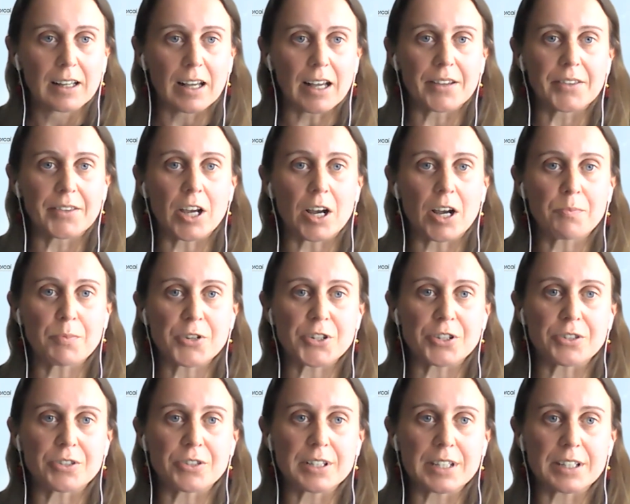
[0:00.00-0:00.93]
and the
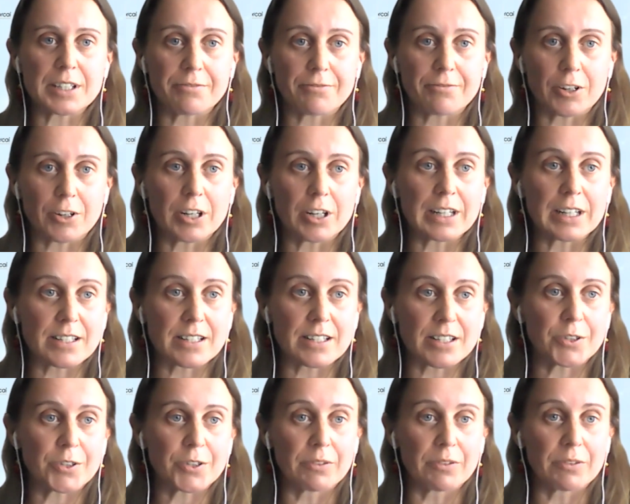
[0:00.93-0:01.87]
opportunity for it
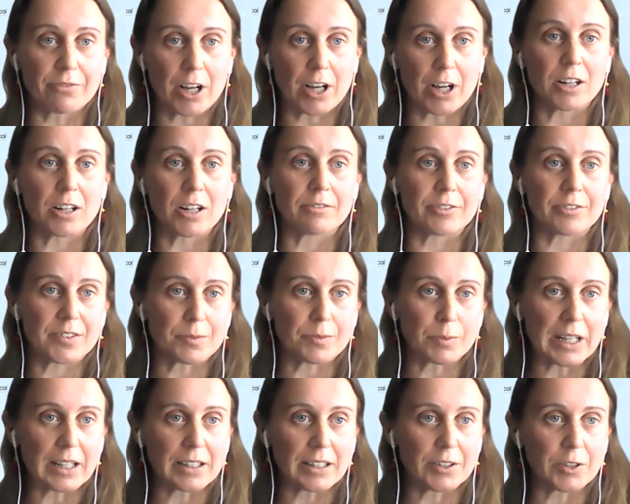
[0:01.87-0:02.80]
to evolve as
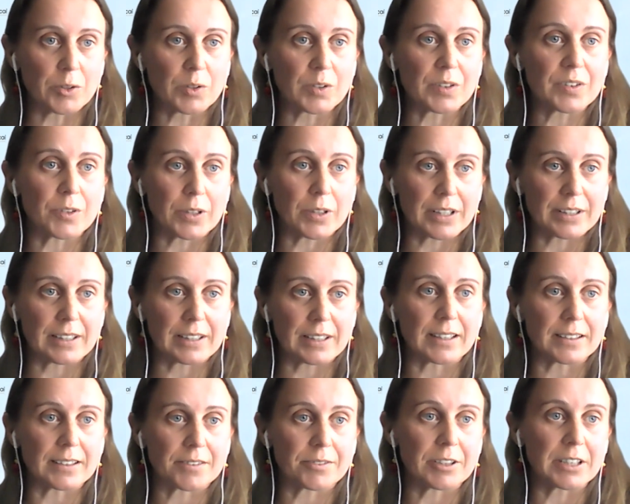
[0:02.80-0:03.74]
well, you know. So I think
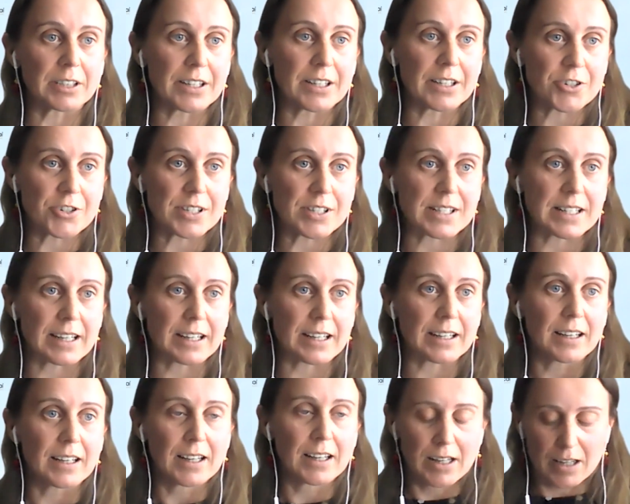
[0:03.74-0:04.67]
that's really
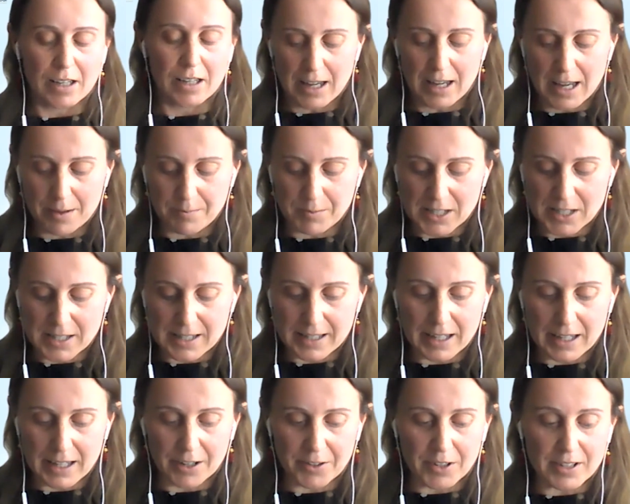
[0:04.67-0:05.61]
interesting to
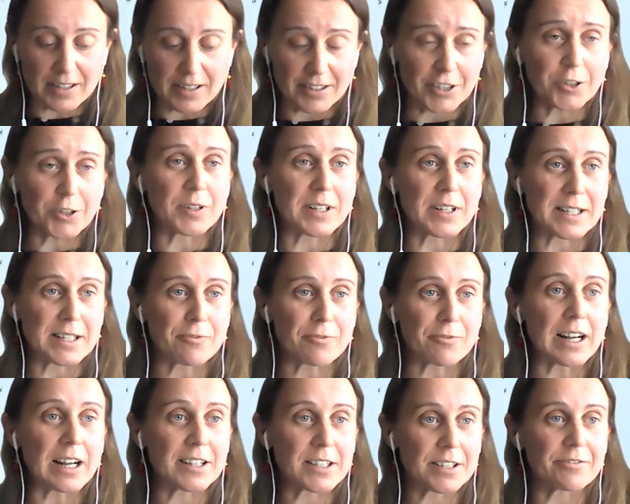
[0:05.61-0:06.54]
see how it is
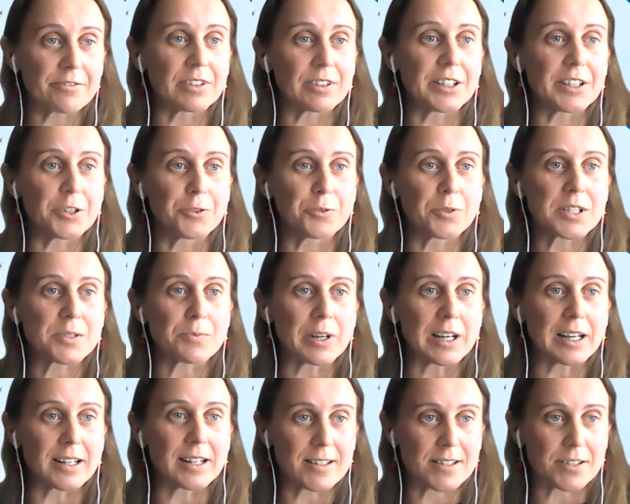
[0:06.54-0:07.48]
relatively new as
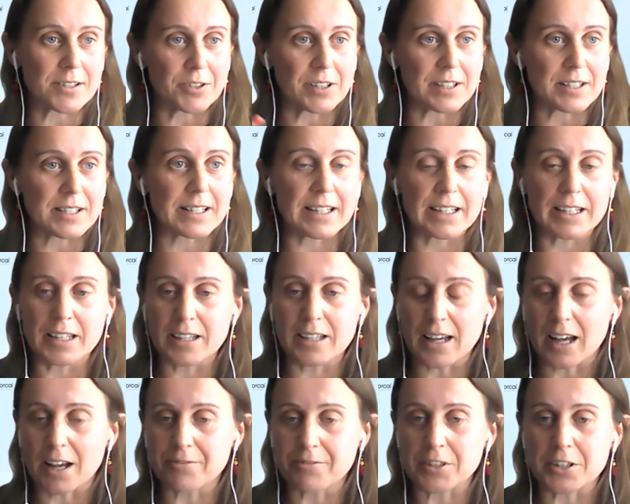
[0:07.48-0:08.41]
well. So to see
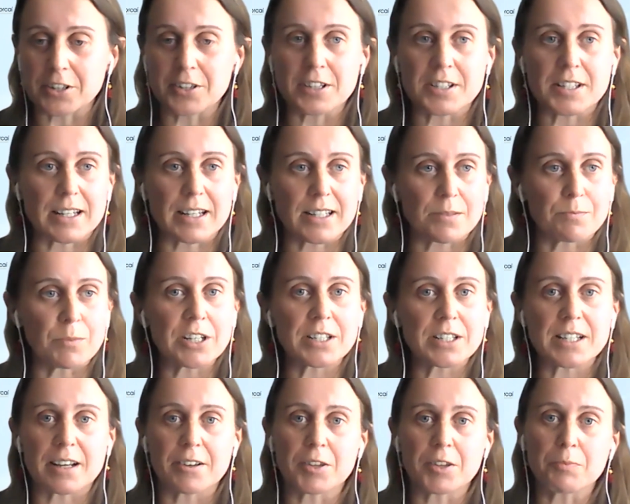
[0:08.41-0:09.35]
after the 6
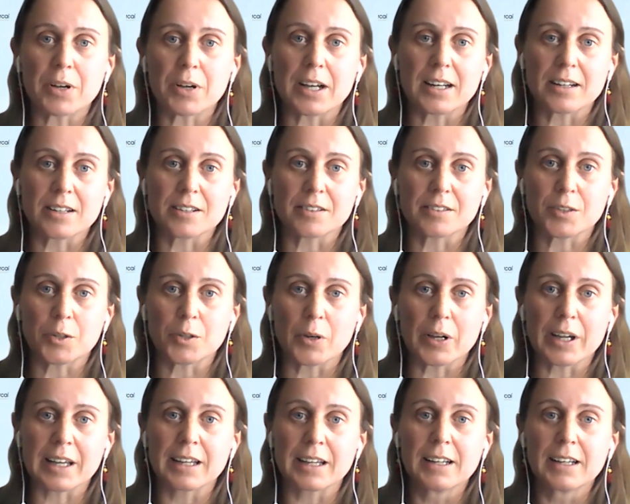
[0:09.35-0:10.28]
months how the pilot is
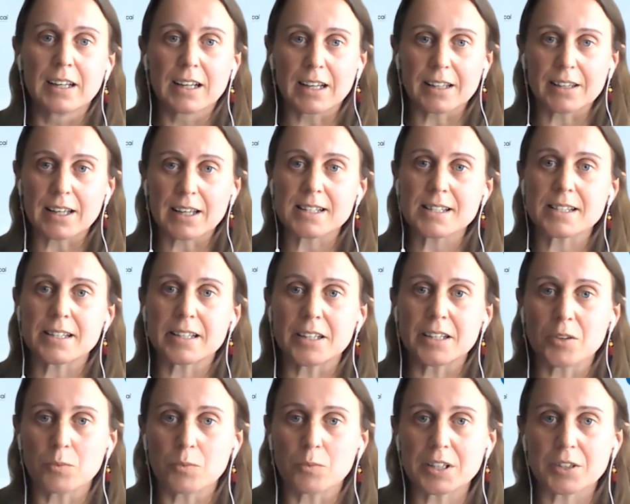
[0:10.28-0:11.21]
going, and then
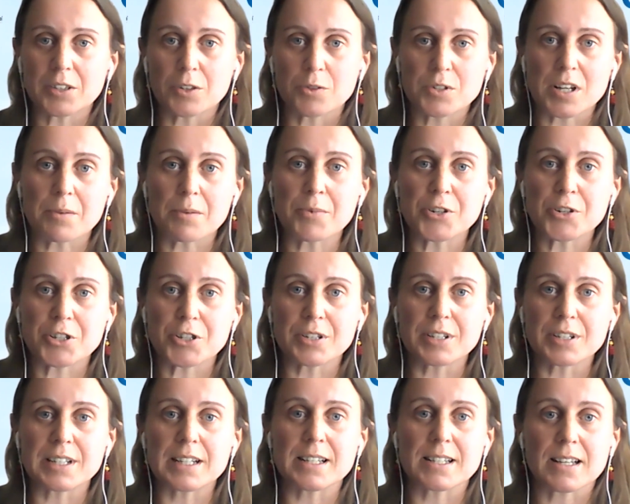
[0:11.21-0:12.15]
see that what those
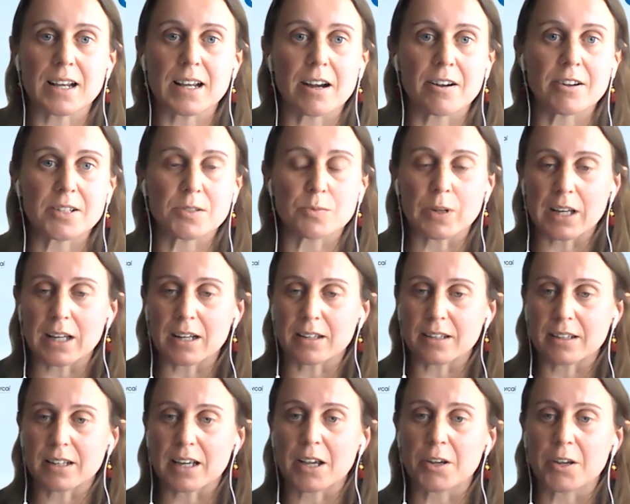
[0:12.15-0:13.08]
opportunities are as well,
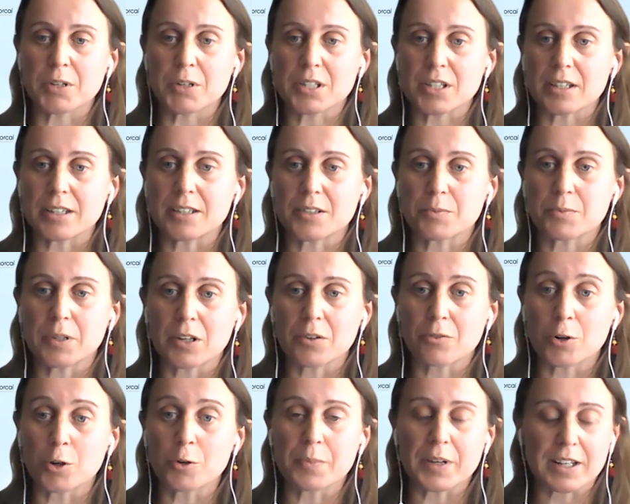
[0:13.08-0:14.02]
and how it will
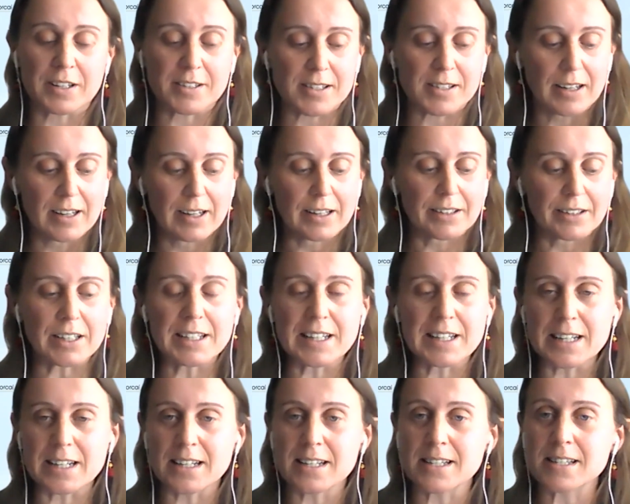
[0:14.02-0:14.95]
grow, because the
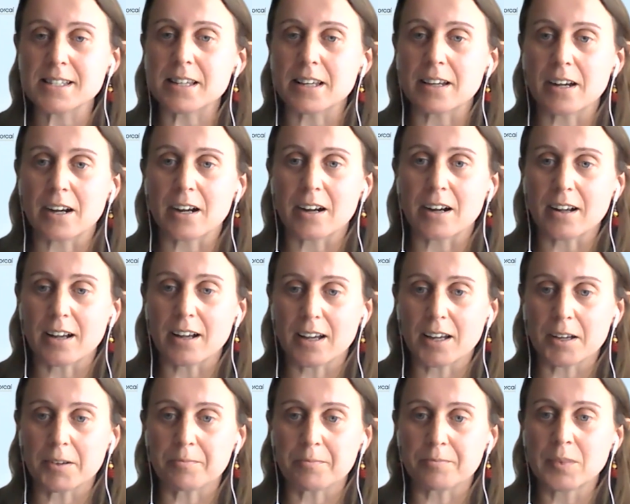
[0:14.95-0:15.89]
need is
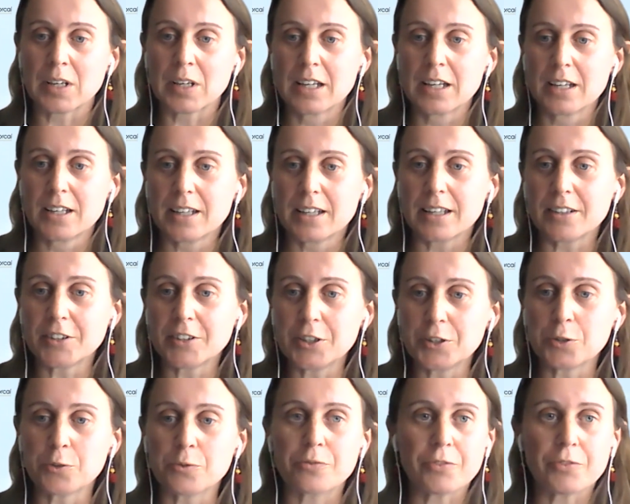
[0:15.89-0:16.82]
there.
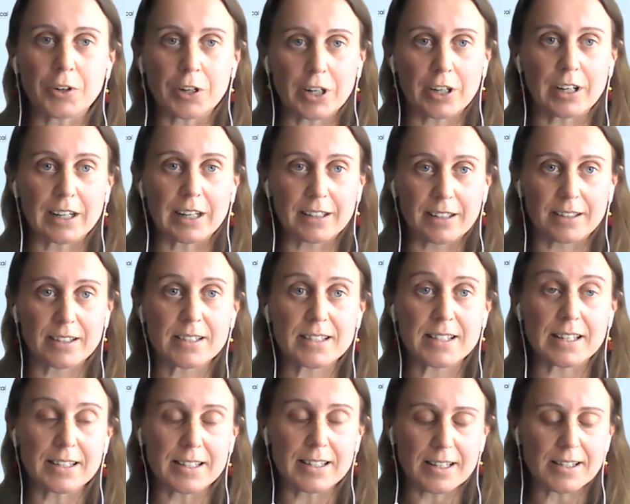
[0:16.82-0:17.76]
You know, and
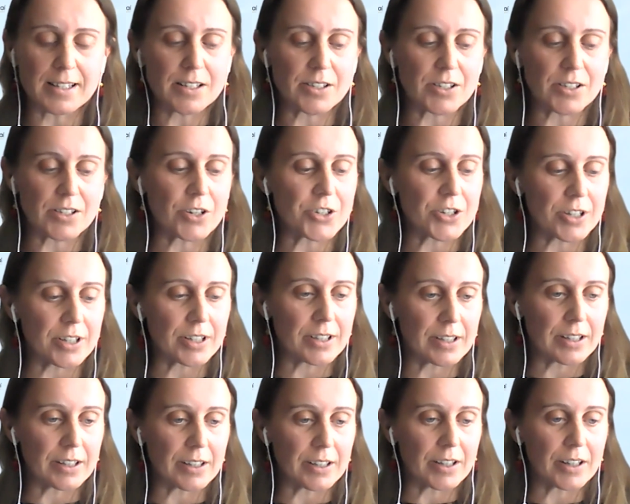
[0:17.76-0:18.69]
this is such
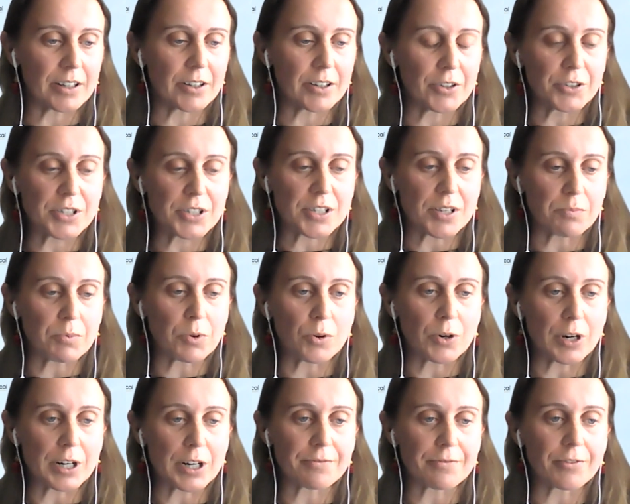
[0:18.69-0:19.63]
a good
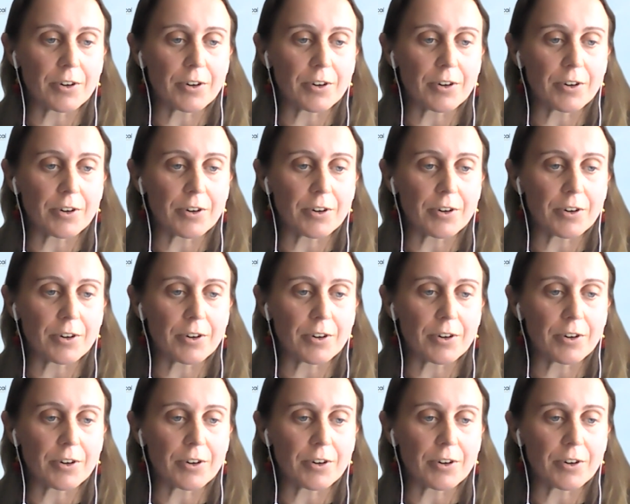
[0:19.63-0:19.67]
support